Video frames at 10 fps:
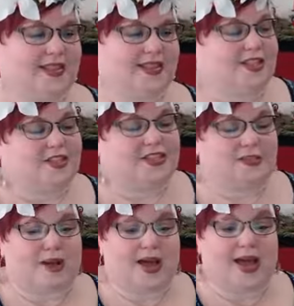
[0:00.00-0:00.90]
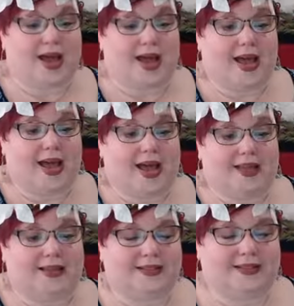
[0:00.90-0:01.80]
that's just
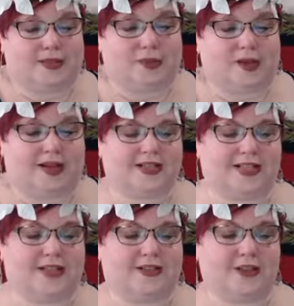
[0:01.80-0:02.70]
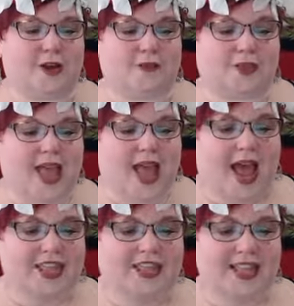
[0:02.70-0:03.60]
my soapbox thing. So
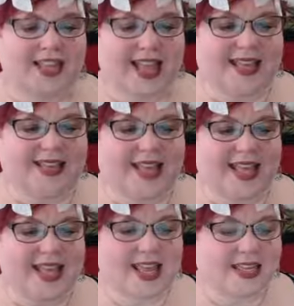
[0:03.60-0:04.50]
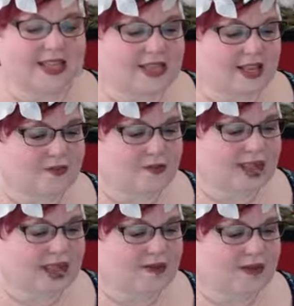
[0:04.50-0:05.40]
I think that's it. Does
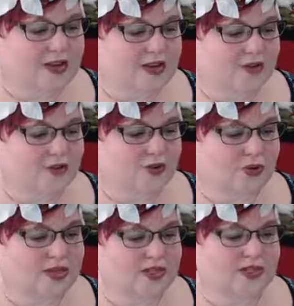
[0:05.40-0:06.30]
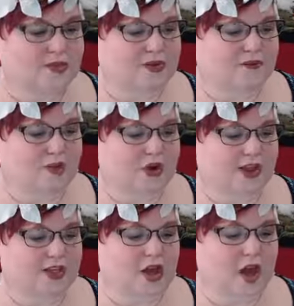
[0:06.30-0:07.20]
anybody have any other questions before
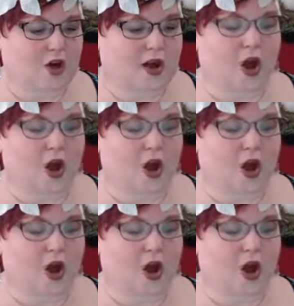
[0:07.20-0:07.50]
I go?